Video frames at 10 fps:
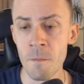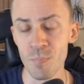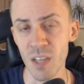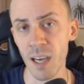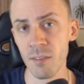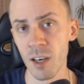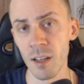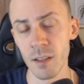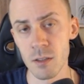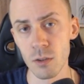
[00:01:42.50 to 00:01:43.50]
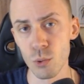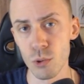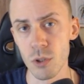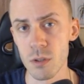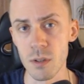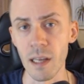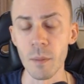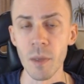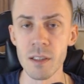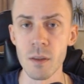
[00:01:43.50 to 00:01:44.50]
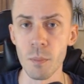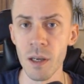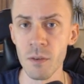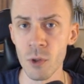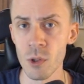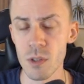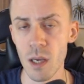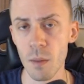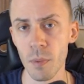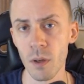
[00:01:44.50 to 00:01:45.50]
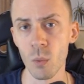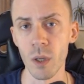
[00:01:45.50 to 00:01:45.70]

They have other solutions like Manta Pay for example,